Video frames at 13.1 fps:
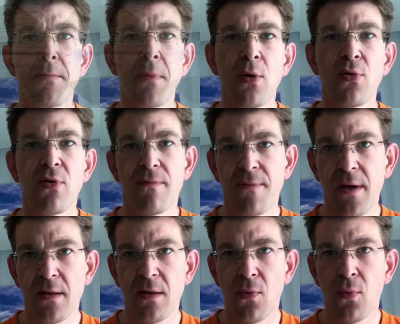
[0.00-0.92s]
most
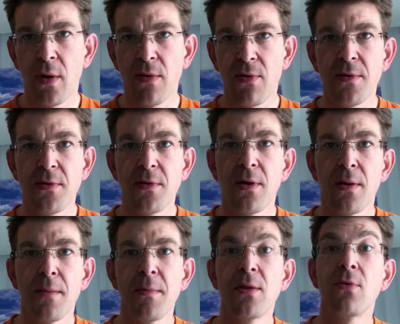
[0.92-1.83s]
effective ones and turn
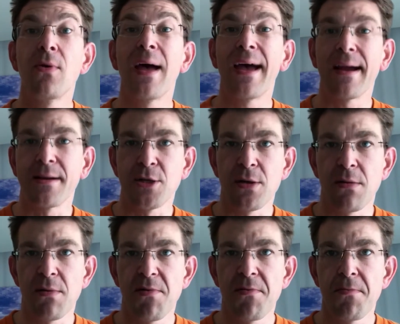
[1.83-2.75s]
them into
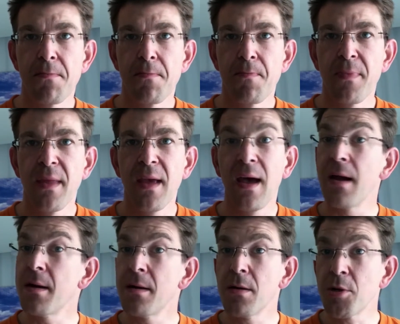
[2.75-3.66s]
actions.
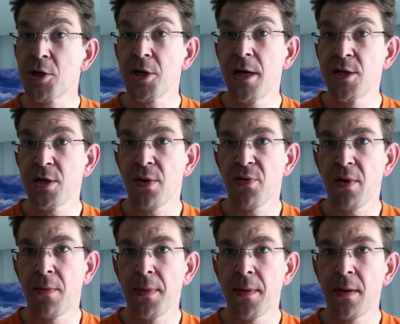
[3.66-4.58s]
And not changing
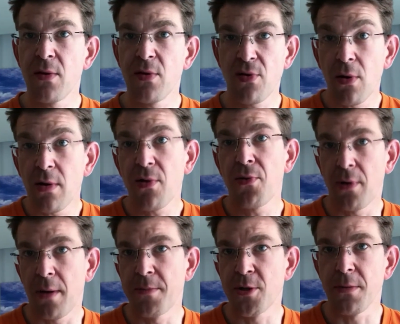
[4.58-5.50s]
something is also an
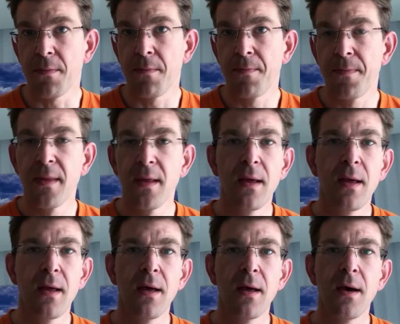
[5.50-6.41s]
option.
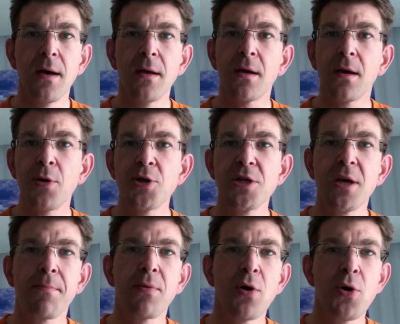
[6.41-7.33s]
In a coaching
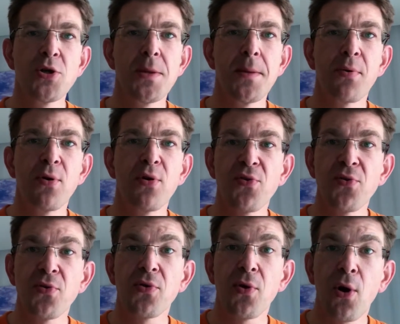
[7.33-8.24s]
approach, the person
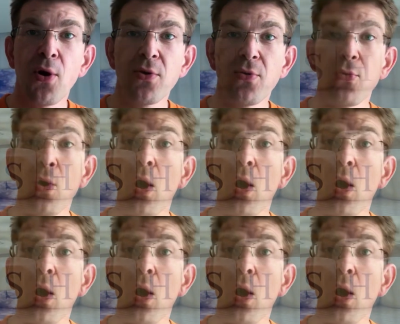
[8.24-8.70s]
you talk to